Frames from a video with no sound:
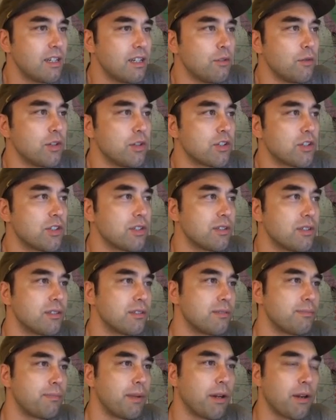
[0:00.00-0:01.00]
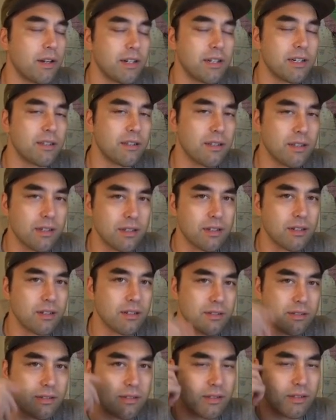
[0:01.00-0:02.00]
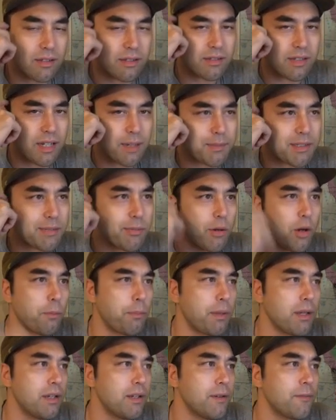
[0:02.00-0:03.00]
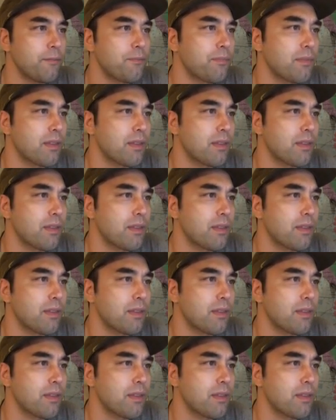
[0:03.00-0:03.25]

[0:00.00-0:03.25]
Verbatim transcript: which is buried in, in the same small pit.